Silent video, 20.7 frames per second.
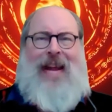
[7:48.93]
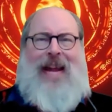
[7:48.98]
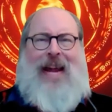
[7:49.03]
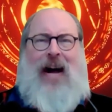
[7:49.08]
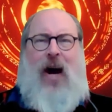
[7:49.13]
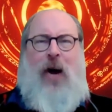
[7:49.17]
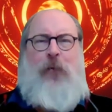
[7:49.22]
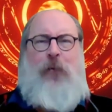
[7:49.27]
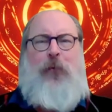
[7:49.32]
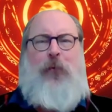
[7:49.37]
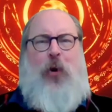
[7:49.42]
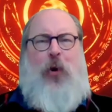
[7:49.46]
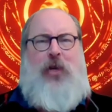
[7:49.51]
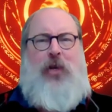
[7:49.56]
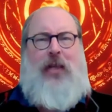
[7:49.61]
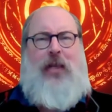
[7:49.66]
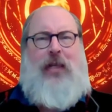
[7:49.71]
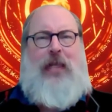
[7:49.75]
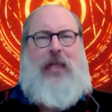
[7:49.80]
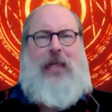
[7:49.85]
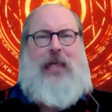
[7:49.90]

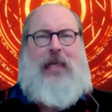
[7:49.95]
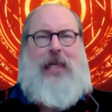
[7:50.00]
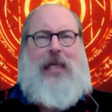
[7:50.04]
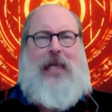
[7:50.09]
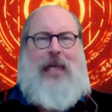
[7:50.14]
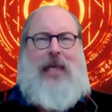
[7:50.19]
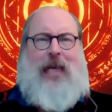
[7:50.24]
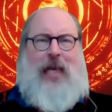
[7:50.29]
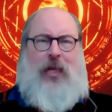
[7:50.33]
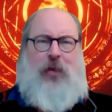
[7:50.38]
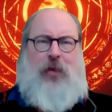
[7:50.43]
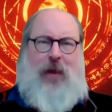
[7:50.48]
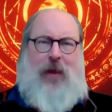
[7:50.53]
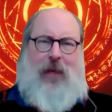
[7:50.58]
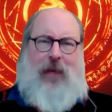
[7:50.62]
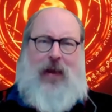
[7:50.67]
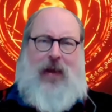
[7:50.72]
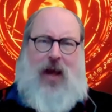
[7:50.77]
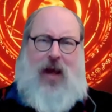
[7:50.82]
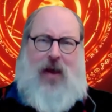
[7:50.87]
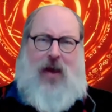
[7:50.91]
Unfortunately, explaining
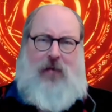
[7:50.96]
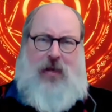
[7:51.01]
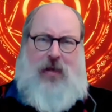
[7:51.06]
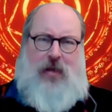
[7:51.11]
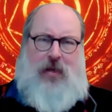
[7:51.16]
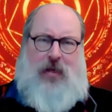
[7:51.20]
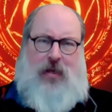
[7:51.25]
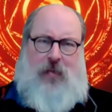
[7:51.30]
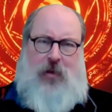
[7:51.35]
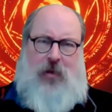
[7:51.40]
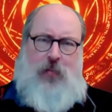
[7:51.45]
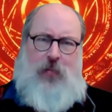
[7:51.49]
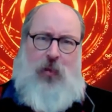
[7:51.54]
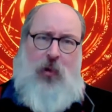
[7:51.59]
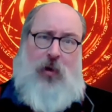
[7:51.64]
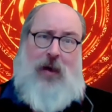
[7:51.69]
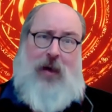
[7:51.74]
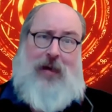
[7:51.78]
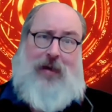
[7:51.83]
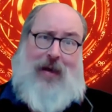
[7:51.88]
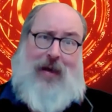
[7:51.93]
the obvious is the most
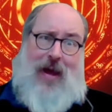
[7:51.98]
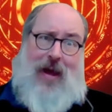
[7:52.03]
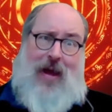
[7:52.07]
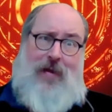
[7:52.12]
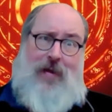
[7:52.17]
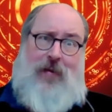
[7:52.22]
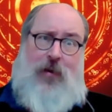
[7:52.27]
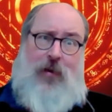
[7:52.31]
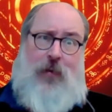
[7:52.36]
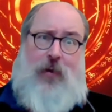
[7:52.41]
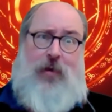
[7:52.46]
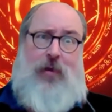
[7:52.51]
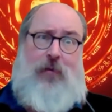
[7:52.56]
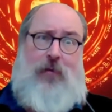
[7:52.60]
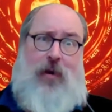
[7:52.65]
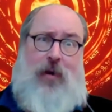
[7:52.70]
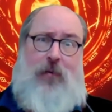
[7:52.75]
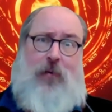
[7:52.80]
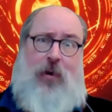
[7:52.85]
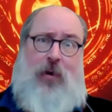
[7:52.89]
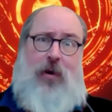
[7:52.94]
boring task to which the
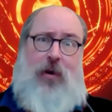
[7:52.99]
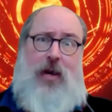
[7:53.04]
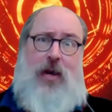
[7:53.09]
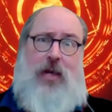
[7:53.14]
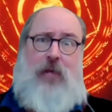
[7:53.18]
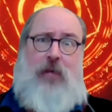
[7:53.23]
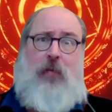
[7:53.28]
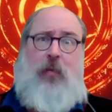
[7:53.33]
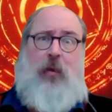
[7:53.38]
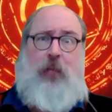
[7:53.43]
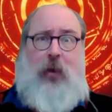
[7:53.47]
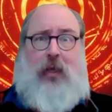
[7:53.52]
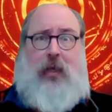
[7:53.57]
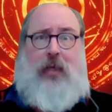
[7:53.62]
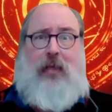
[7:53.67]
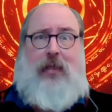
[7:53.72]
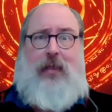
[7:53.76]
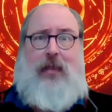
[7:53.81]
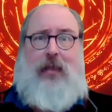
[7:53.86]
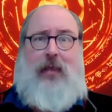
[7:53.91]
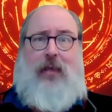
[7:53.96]
written word has ever been put,
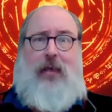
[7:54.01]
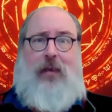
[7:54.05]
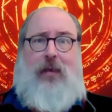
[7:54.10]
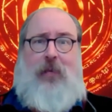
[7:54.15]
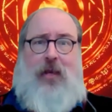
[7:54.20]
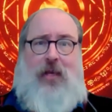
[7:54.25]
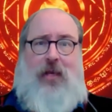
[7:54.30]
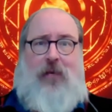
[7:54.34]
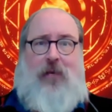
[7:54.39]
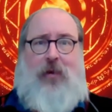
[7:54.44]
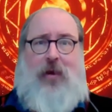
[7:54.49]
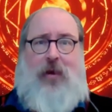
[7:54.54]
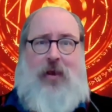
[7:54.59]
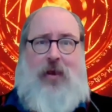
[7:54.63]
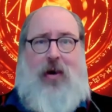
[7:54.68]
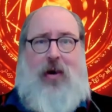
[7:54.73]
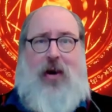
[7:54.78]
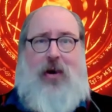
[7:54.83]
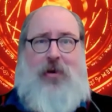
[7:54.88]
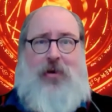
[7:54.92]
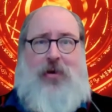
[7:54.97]
because everyone in the
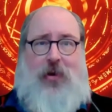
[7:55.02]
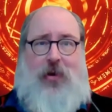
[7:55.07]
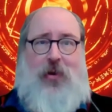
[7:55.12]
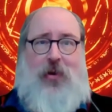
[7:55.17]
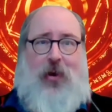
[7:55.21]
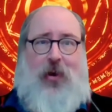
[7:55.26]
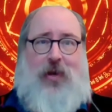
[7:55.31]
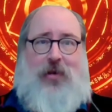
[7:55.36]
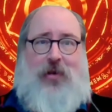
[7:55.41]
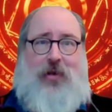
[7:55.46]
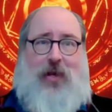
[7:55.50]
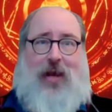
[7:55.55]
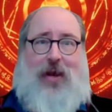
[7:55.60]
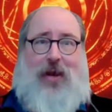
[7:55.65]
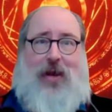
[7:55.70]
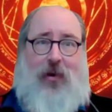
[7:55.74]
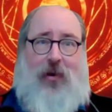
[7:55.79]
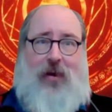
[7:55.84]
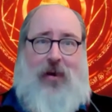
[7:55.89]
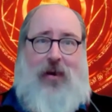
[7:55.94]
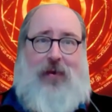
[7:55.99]
modern so-called educated
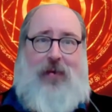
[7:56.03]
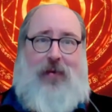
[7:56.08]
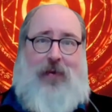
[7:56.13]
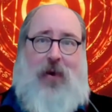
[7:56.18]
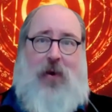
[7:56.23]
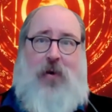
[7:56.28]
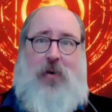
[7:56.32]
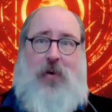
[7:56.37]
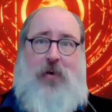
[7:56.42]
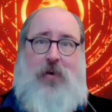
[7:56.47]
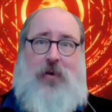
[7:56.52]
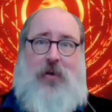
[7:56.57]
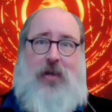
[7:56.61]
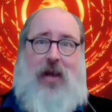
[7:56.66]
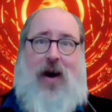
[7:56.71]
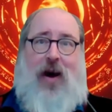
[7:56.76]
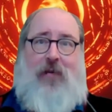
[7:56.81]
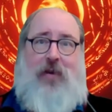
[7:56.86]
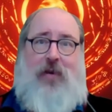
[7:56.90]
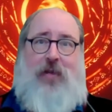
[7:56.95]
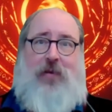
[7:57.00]
audience knows the
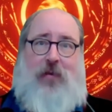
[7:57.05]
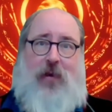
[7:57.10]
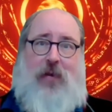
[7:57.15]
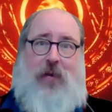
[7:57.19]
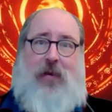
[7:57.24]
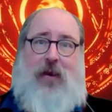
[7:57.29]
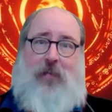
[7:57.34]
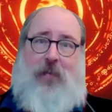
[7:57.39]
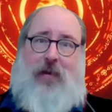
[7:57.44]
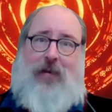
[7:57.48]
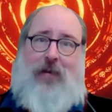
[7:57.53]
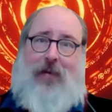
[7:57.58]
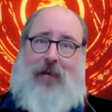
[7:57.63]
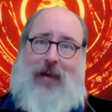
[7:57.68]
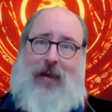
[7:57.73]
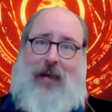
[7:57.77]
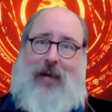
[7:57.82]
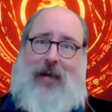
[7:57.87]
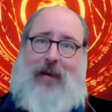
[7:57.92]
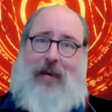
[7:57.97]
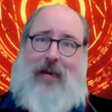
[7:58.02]
obvious whether he admits it or
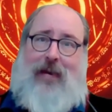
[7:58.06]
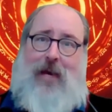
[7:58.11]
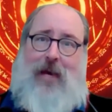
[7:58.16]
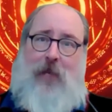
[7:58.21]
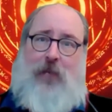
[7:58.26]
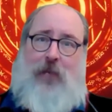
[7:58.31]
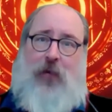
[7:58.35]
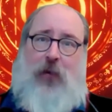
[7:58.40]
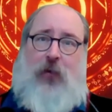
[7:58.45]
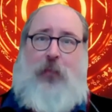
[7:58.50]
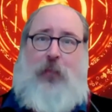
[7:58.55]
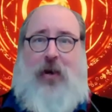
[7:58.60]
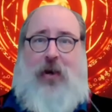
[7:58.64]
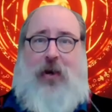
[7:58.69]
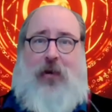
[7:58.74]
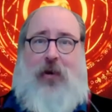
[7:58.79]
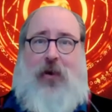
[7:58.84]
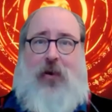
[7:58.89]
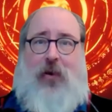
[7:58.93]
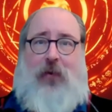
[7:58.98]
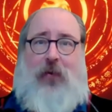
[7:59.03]
not. The speaker
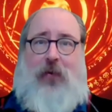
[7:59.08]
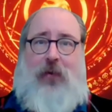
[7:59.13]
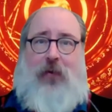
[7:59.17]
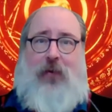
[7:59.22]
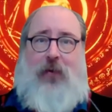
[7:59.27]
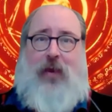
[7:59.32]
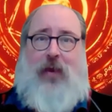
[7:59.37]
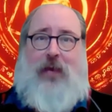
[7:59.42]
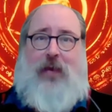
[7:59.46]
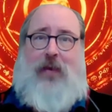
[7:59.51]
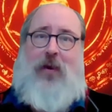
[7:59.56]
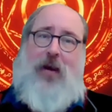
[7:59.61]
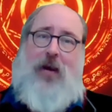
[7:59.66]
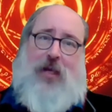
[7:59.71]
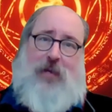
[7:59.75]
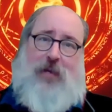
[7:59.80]
knows that the audience